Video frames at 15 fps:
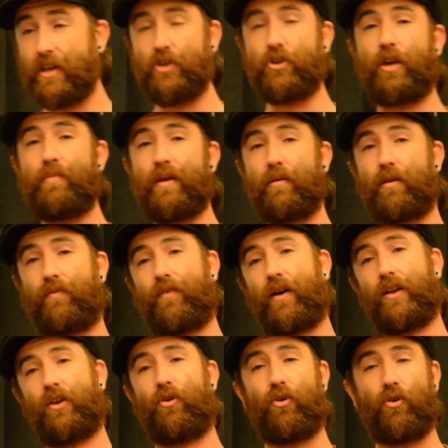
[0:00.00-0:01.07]
you can be able to
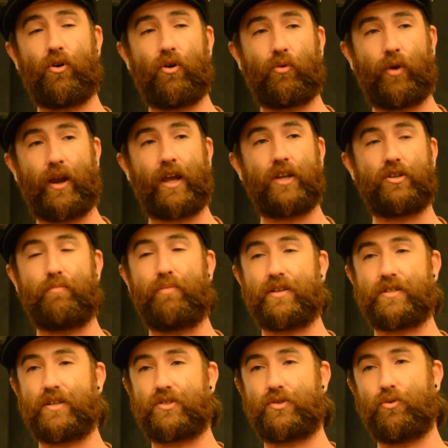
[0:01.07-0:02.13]
find a whole range of
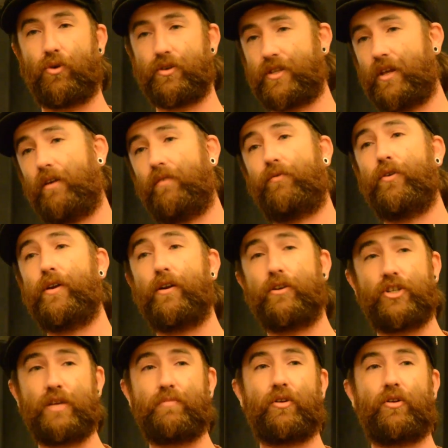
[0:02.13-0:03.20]
business tools that are free or
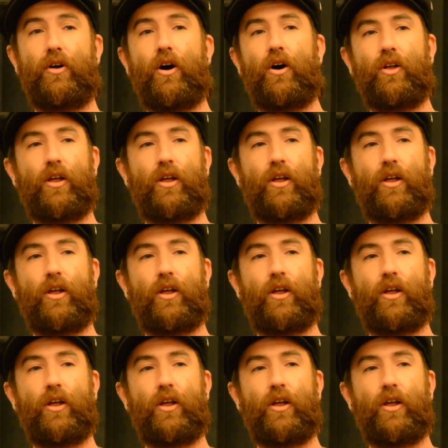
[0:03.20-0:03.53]
cheap that are all